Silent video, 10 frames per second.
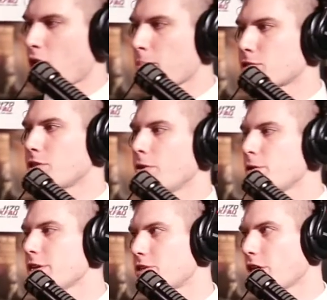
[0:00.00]
an
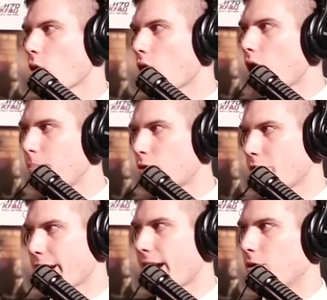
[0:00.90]
opportunity to go up
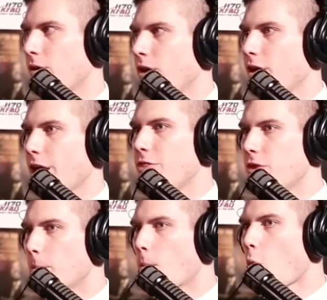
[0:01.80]
or down, and
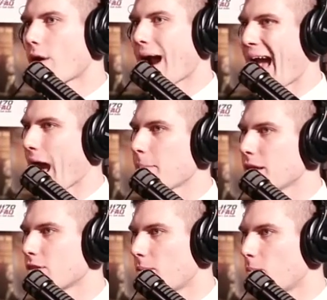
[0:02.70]
the more
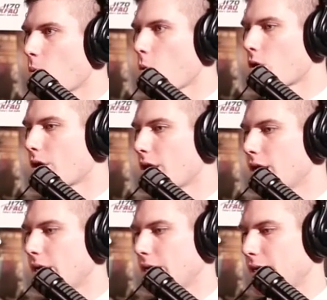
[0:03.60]
habit, the more
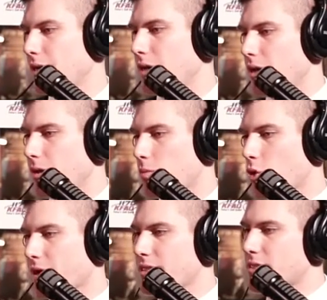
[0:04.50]
uh,
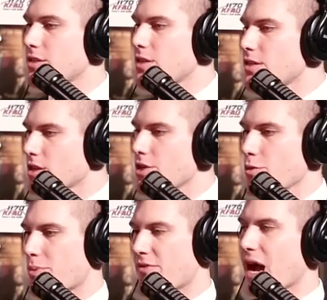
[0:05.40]
more consistency
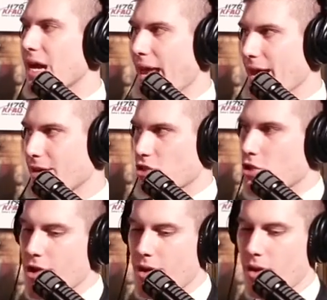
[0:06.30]
you provide at a
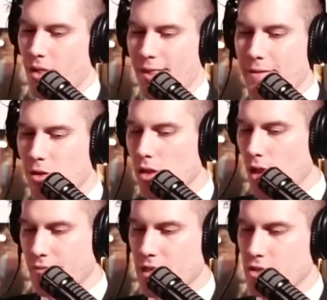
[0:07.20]
certain level
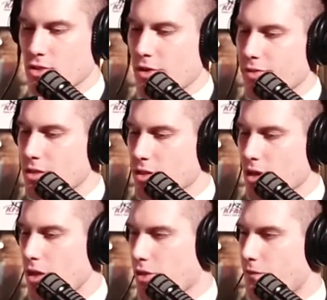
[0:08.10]
of this service,
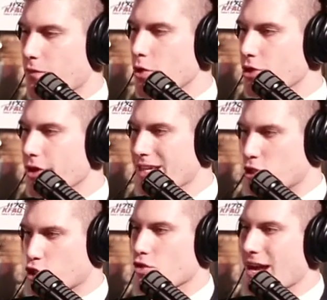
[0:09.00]
the further
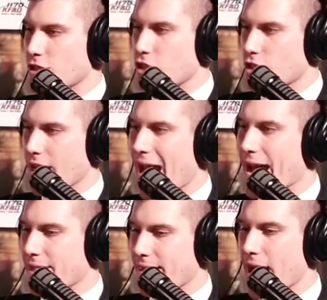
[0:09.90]
entrenched
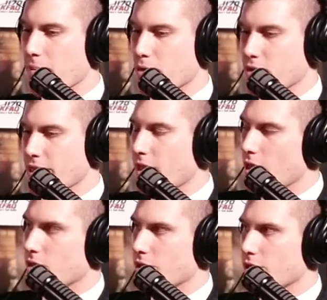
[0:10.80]
at that
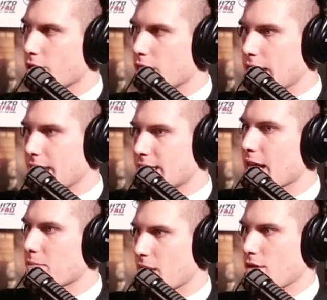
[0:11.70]
particular uh,
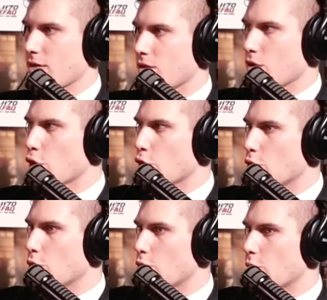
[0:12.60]
segment
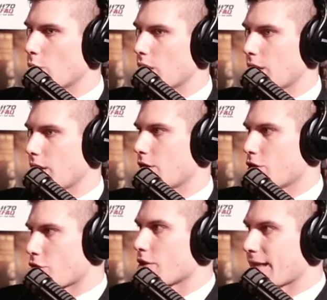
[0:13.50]
you uh,
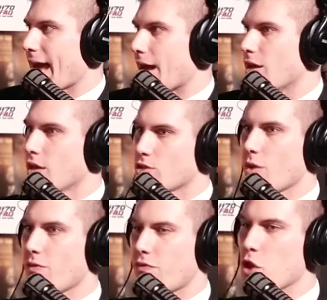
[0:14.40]
are currently at.
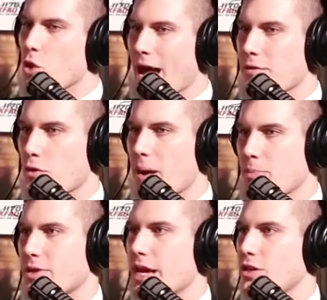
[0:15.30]
So if you have a
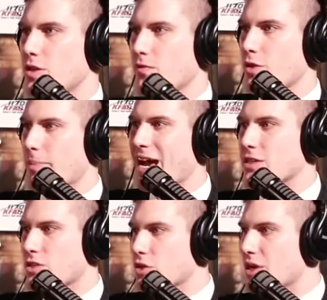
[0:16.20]
reputation for the
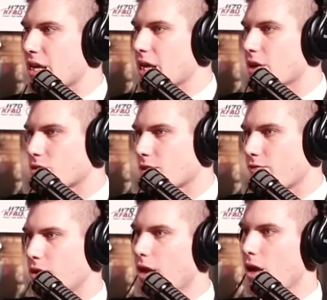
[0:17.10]
past three years of